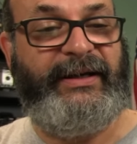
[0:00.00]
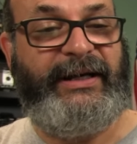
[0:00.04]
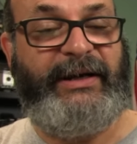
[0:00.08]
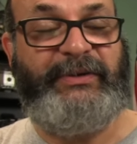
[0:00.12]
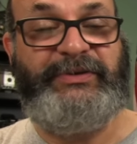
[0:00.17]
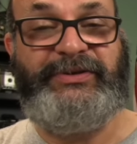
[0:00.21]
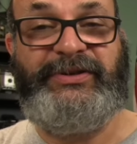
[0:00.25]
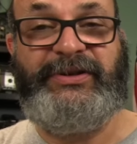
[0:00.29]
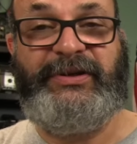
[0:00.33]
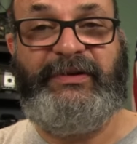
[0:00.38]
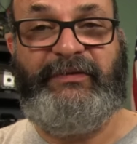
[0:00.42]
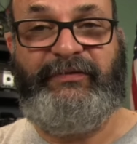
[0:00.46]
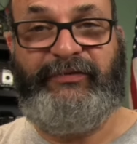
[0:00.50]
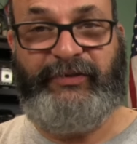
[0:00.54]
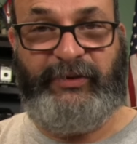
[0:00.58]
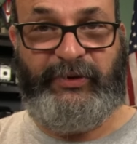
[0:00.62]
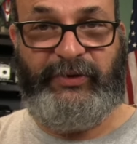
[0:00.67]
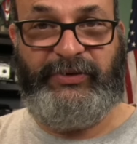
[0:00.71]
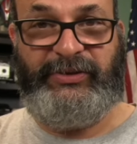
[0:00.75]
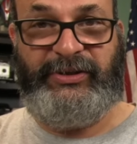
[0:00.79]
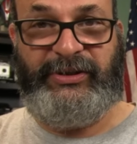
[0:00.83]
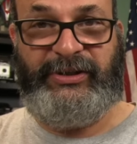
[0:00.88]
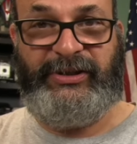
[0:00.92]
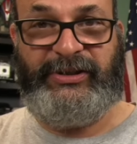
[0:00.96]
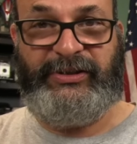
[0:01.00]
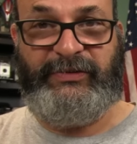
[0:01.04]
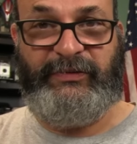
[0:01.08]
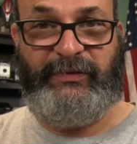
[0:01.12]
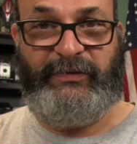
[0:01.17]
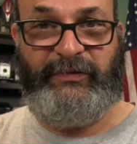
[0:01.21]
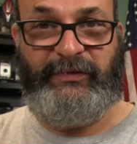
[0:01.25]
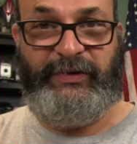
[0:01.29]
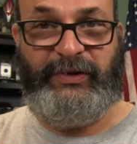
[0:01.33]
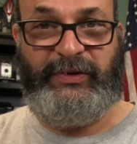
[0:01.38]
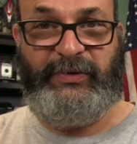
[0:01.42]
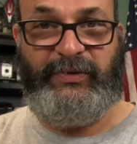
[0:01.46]
was looking forward to this
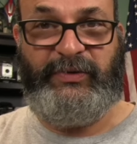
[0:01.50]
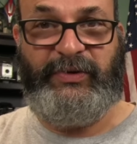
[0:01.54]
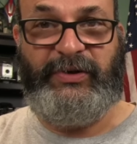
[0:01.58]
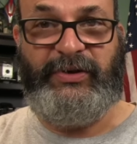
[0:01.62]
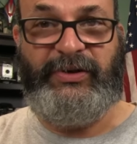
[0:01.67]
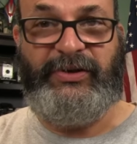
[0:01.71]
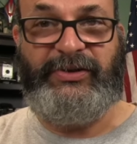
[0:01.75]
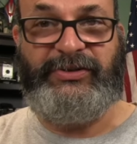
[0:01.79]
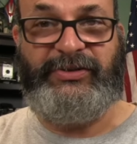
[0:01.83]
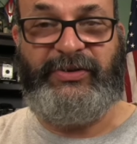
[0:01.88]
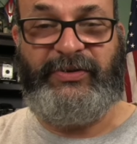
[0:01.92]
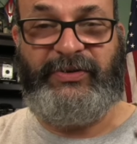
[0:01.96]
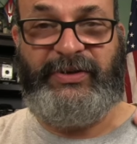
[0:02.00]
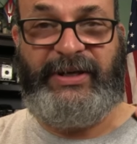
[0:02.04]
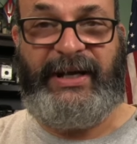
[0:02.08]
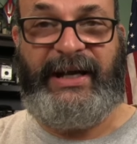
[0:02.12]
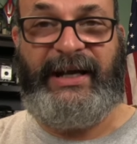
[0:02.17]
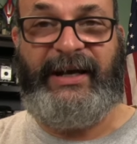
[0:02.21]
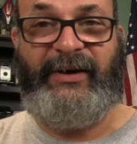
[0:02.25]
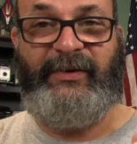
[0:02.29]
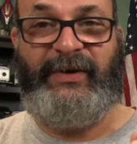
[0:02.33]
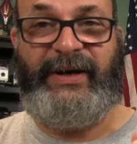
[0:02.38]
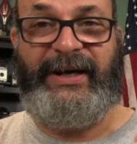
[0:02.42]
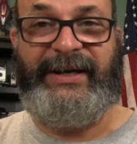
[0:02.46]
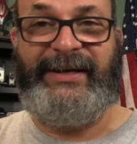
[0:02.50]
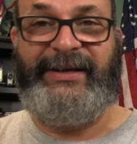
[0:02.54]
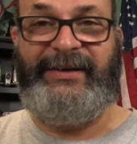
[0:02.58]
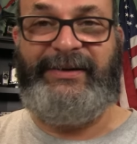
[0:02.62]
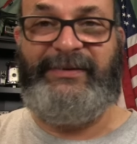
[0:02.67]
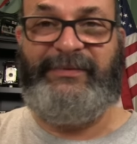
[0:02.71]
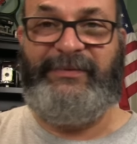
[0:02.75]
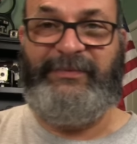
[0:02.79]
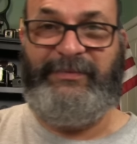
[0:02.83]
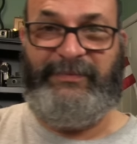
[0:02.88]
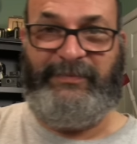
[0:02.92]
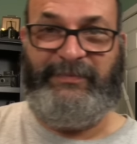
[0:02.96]
review, so now I could